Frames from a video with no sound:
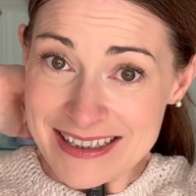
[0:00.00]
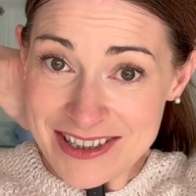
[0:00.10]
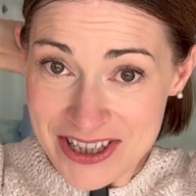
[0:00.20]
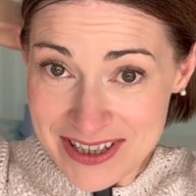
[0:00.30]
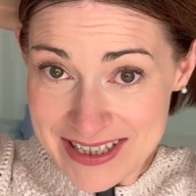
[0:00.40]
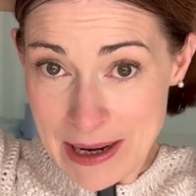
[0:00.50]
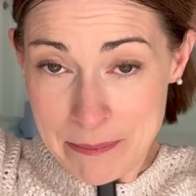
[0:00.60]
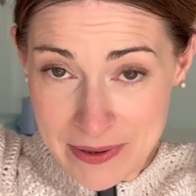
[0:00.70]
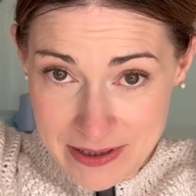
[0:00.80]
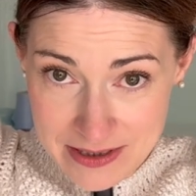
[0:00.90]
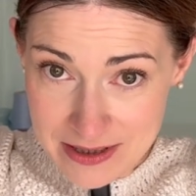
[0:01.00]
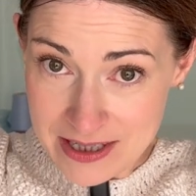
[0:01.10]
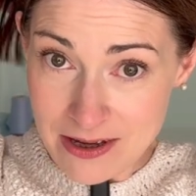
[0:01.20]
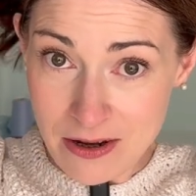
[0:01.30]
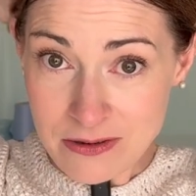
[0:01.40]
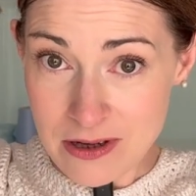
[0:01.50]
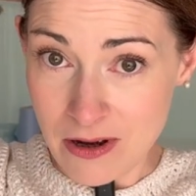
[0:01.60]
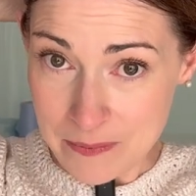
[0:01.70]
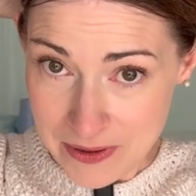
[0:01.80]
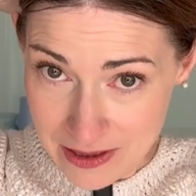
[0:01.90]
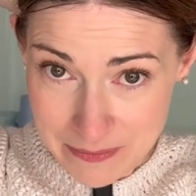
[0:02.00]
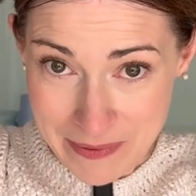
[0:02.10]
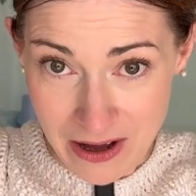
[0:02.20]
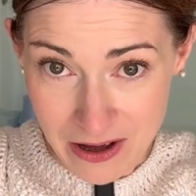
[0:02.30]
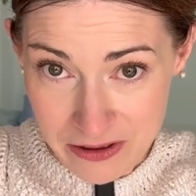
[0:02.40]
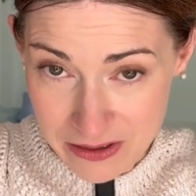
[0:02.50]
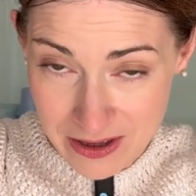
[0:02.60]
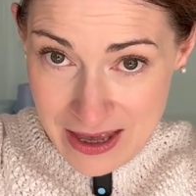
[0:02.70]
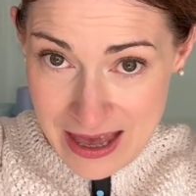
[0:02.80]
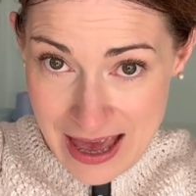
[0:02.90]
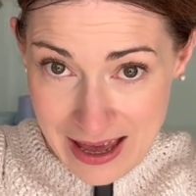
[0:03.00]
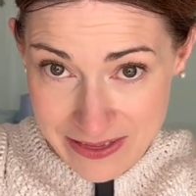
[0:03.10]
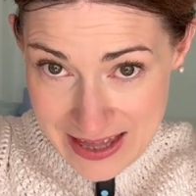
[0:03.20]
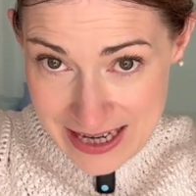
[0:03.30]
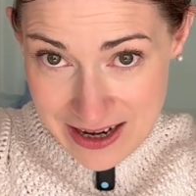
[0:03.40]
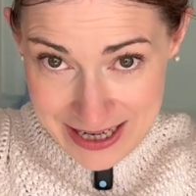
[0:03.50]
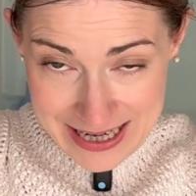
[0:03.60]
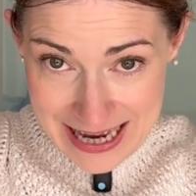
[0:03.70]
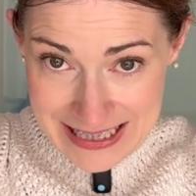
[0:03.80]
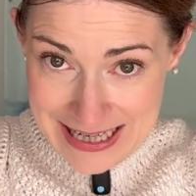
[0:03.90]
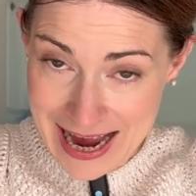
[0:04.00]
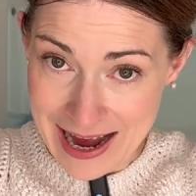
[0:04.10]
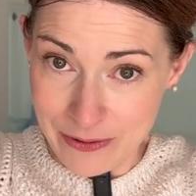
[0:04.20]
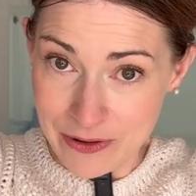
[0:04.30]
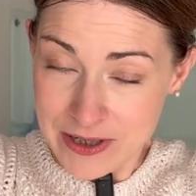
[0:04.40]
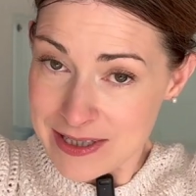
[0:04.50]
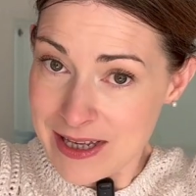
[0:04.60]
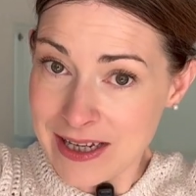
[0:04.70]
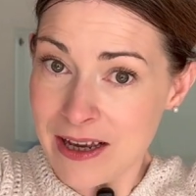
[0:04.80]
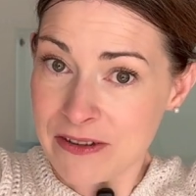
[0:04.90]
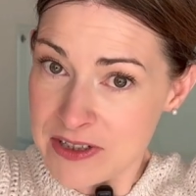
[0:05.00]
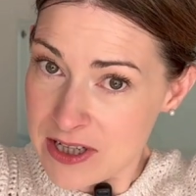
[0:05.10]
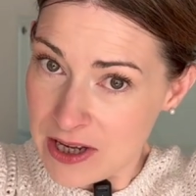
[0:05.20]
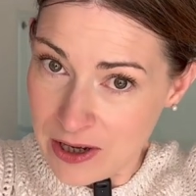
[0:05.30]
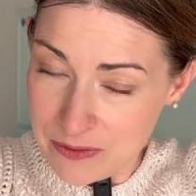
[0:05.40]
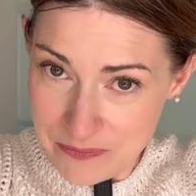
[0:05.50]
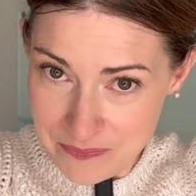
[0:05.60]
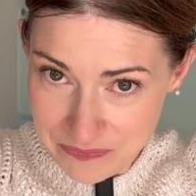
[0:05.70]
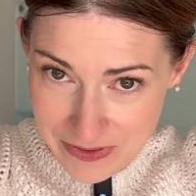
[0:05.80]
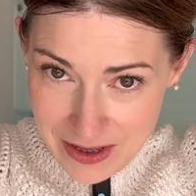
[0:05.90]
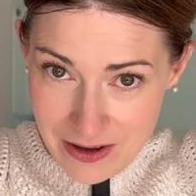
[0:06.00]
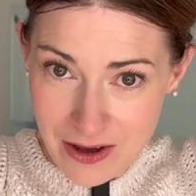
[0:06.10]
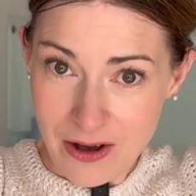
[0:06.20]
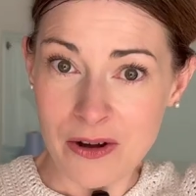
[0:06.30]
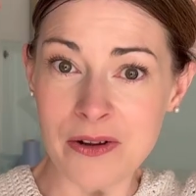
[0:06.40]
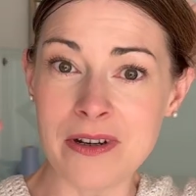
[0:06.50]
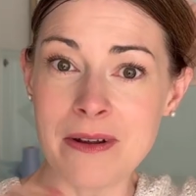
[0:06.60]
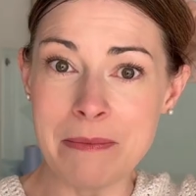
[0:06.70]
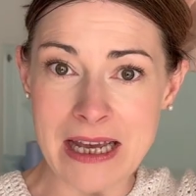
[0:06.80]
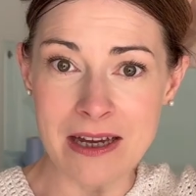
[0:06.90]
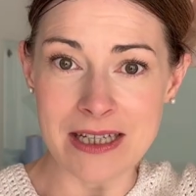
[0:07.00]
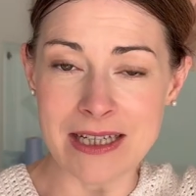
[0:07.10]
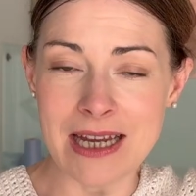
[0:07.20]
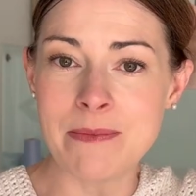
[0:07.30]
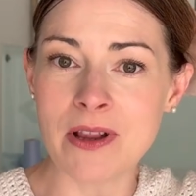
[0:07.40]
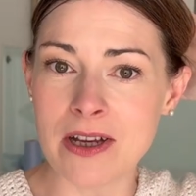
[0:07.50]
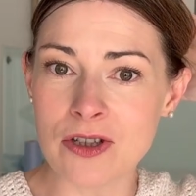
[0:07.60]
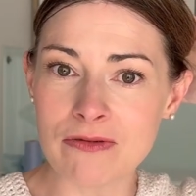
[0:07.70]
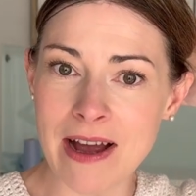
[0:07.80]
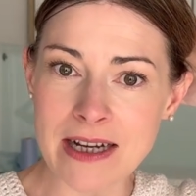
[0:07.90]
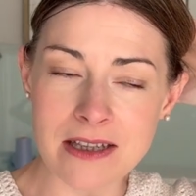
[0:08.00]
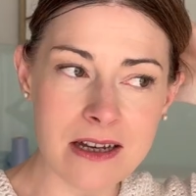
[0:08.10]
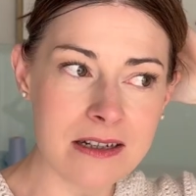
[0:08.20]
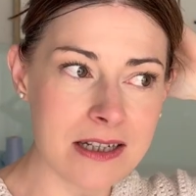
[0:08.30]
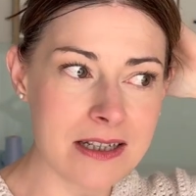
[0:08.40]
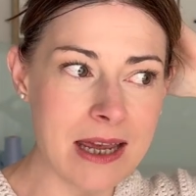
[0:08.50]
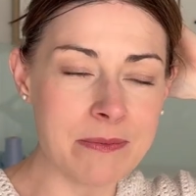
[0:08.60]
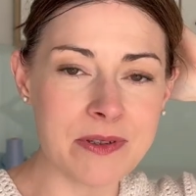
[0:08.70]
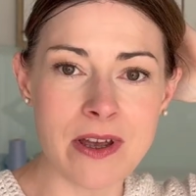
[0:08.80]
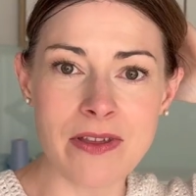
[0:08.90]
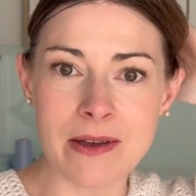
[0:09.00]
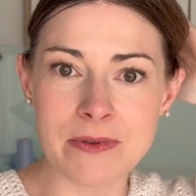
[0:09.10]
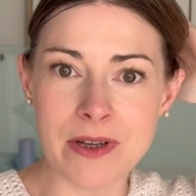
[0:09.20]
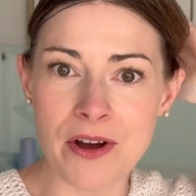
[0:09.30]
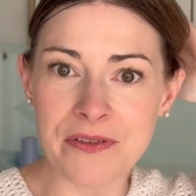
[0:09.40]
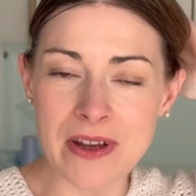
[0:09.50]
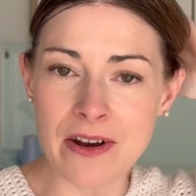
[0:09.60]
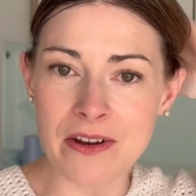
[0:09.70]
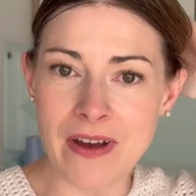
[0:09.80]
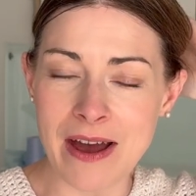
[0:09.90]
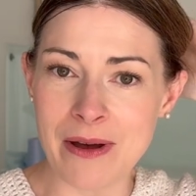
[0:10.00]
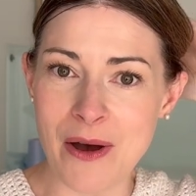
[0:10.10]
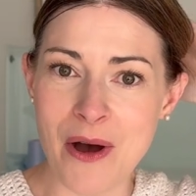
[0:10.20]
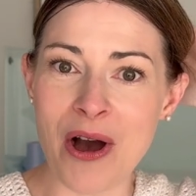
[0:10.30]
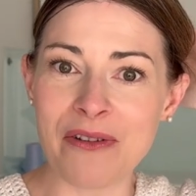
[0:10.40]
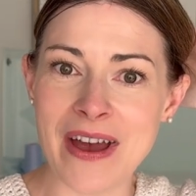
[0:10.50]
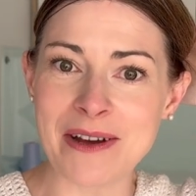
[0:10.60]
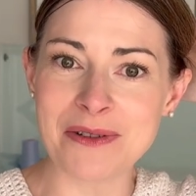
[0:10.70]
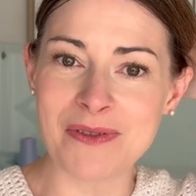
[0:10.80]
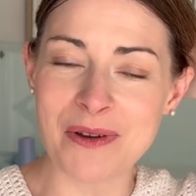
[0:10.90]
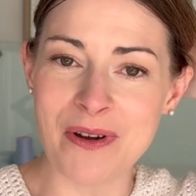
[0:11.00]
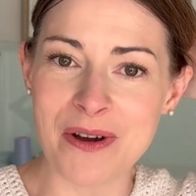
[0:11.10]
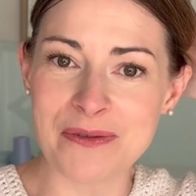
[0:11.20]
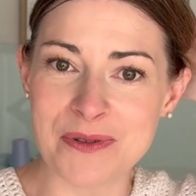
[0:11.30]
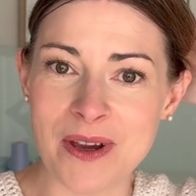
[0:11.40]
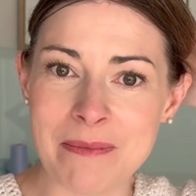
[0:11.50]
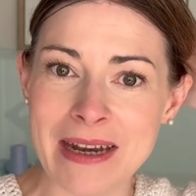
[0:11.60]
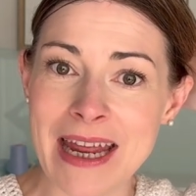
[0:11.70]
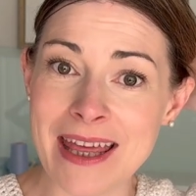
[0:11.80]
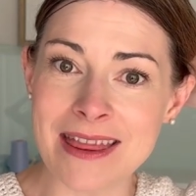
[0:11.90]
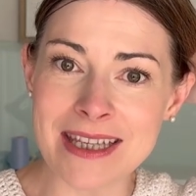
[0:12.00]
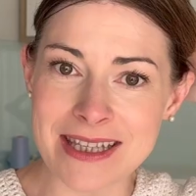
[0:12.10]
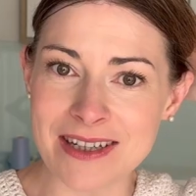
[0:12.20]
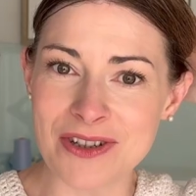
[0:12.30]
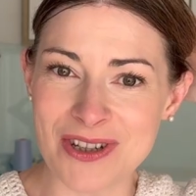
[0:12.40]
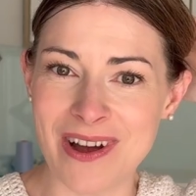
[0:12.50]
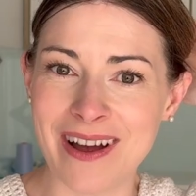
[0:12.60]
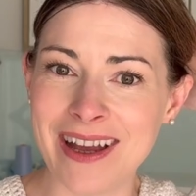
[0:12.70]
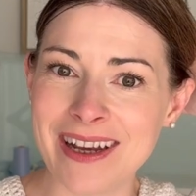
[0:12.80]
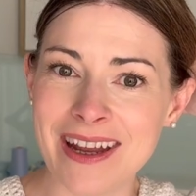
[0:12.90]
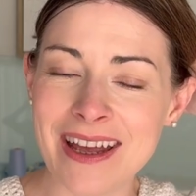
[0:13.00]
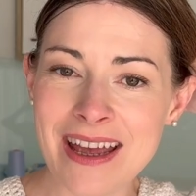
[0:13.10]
just dampened this whole top in the bath, and then I laid it out on a sunny afternoon on my cutting table. I dragged the cutting table so that it was half in, half out of the craft room and in the sunshine,